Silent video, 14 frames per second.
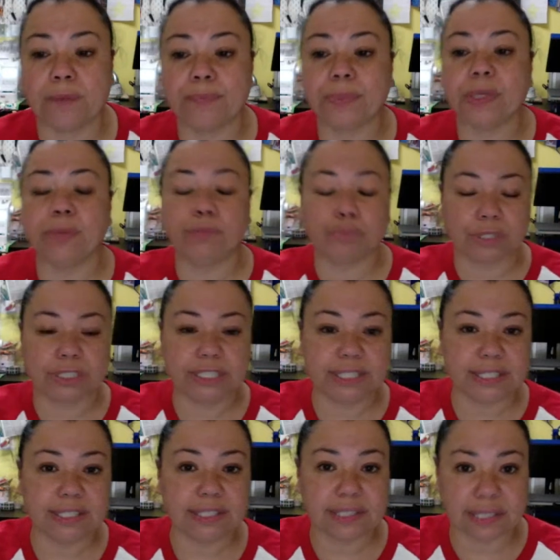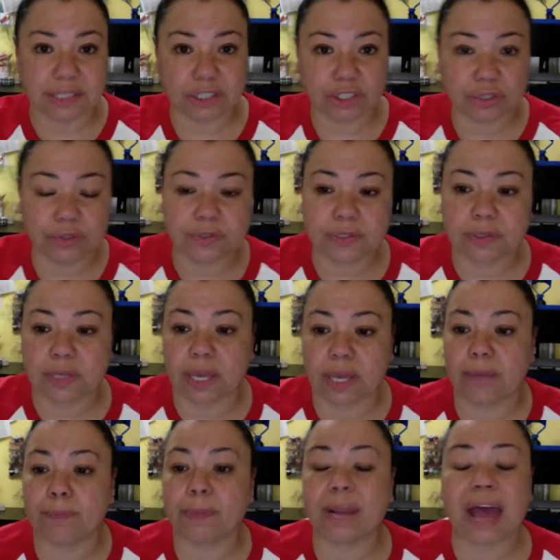Embroidery Essentials,
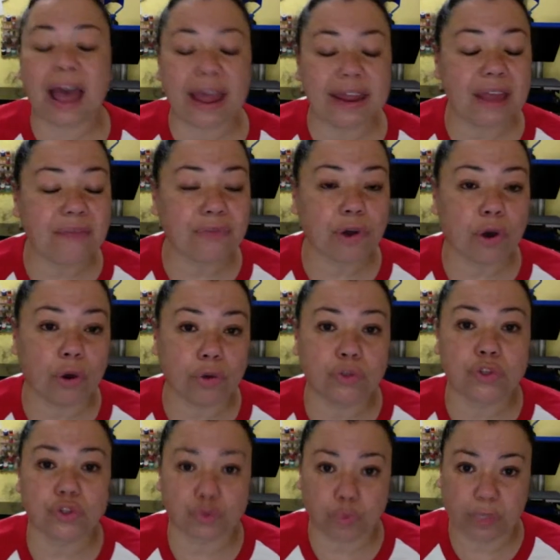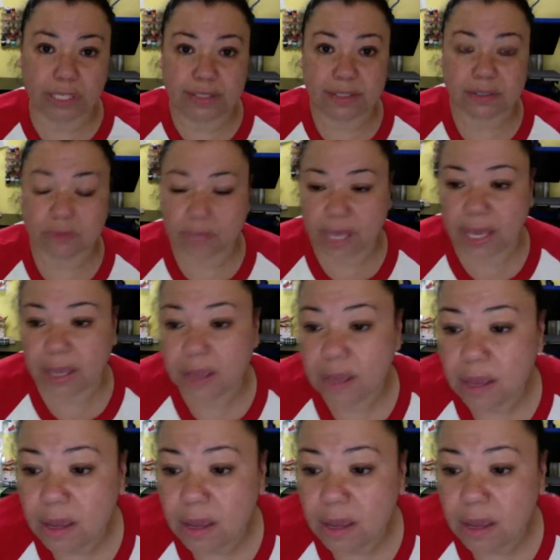okay, but I have the whole suite, okay.